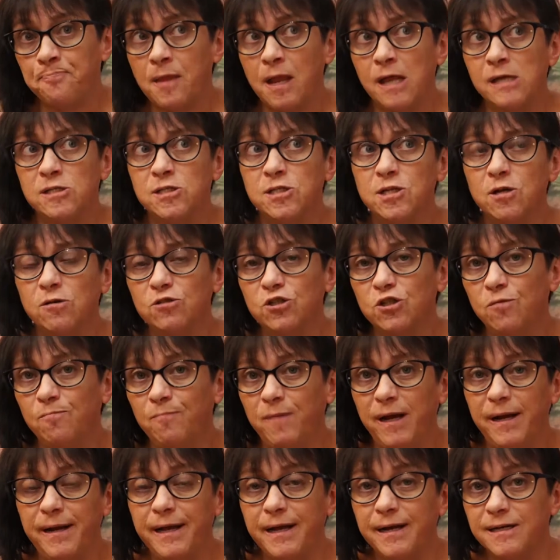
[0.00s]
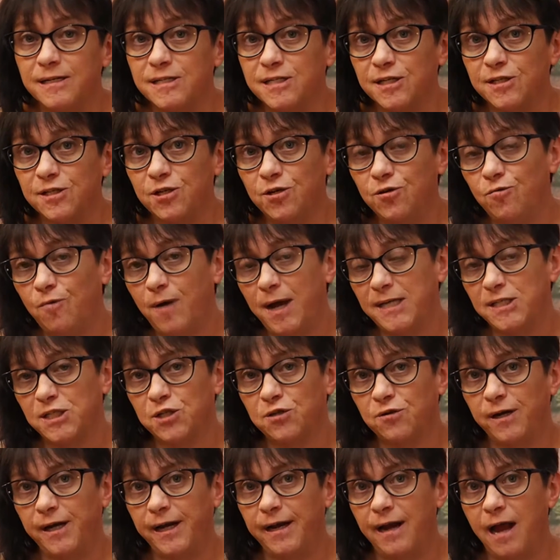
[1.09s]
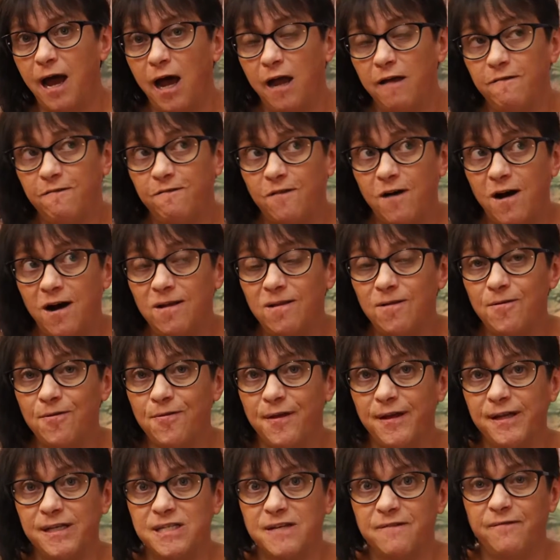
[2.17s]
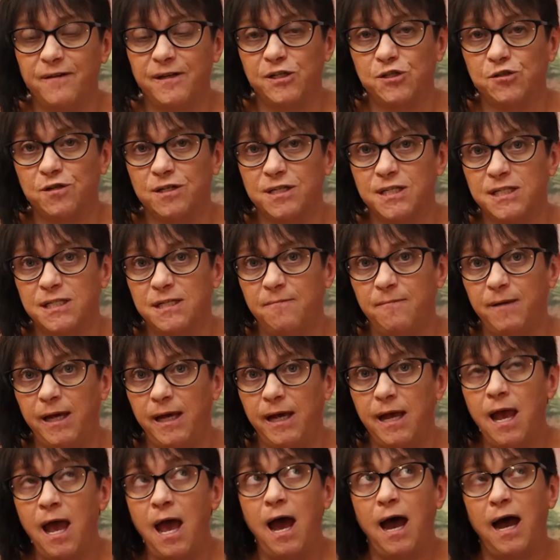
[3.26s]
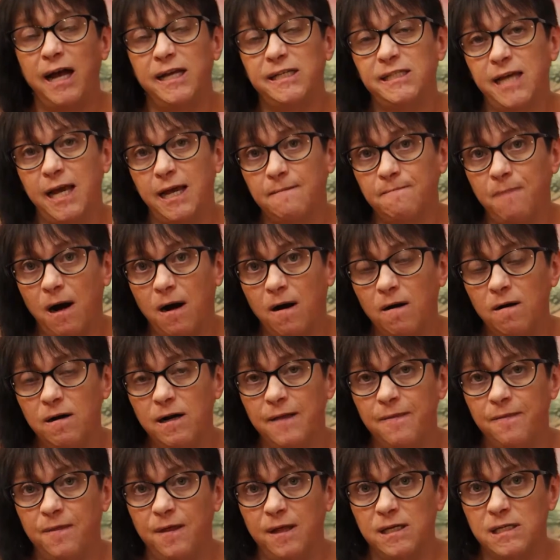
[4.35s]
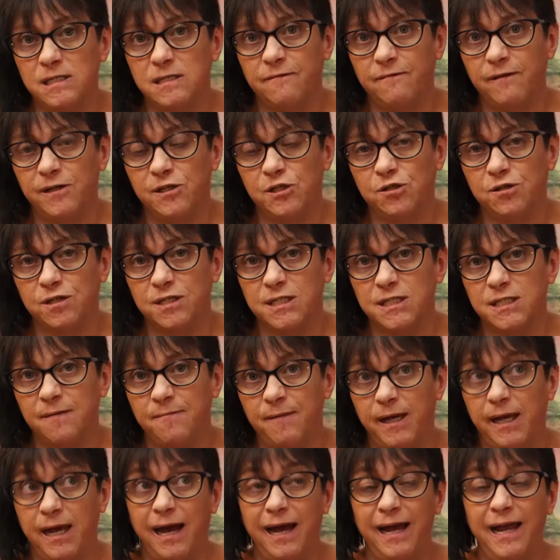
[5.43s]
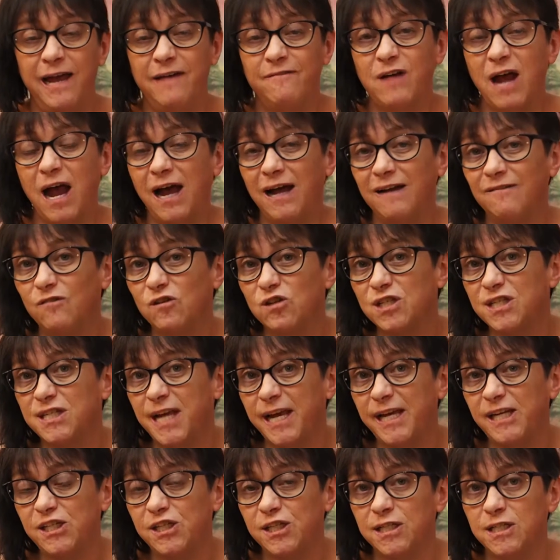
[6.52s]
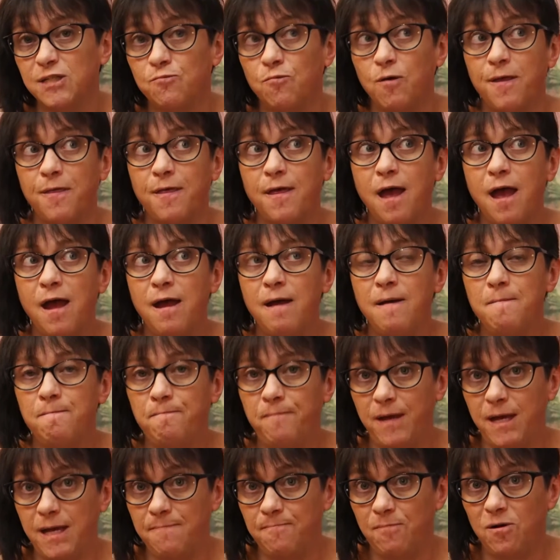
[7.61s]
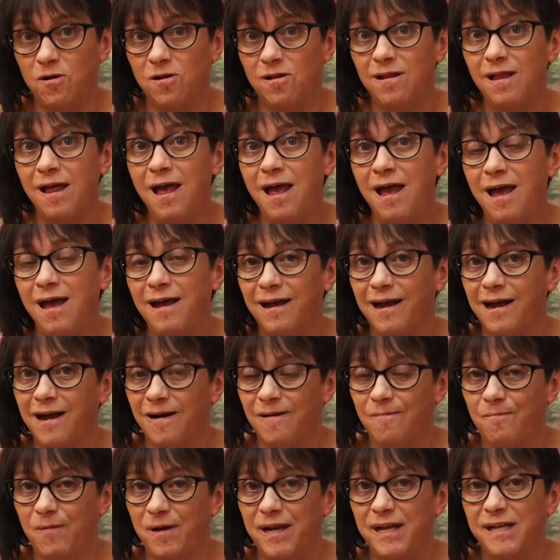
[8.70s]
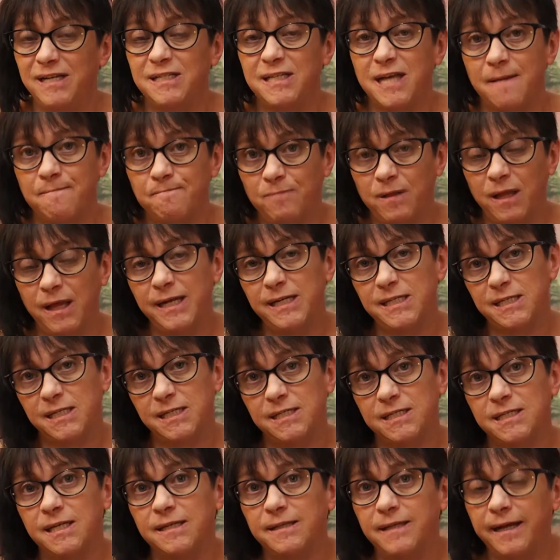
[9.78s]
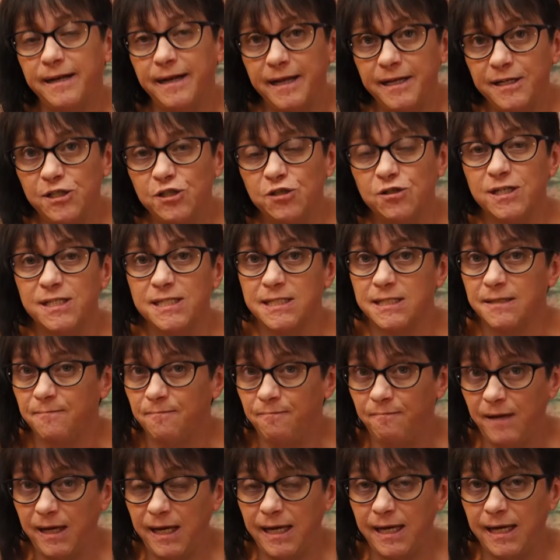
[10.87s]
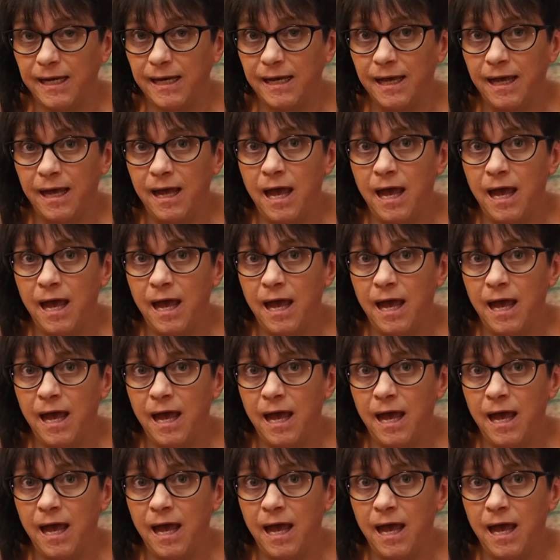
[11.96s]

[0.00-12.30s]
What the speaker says: Social media is a two-way street. I follow things of interest to me. I take part in things of interest to me. I have conversations with people, companies, and places that interest me.